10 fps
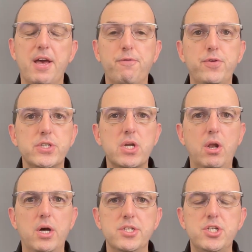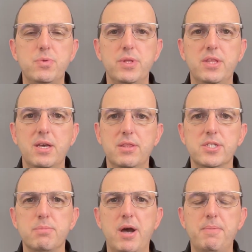At first glance, you would think
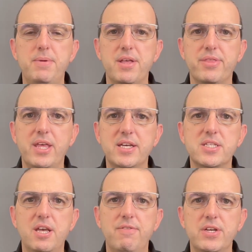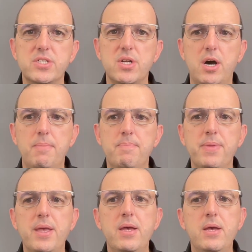this might be a thanksgiving psalm
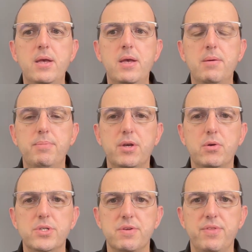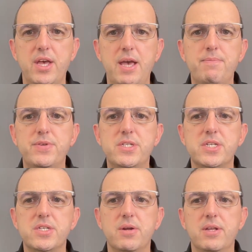because of the
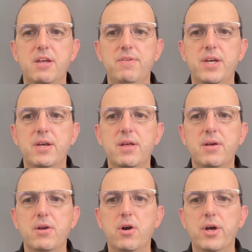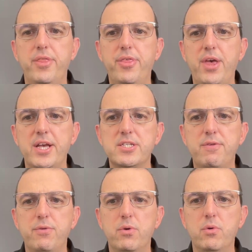emphasis on giving God thanks
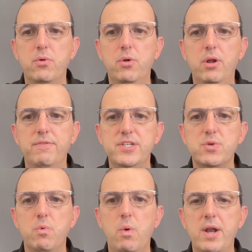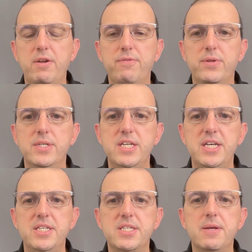for all of his wonderful
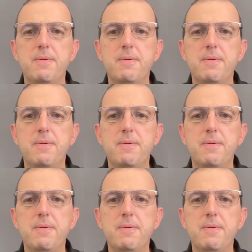deeds.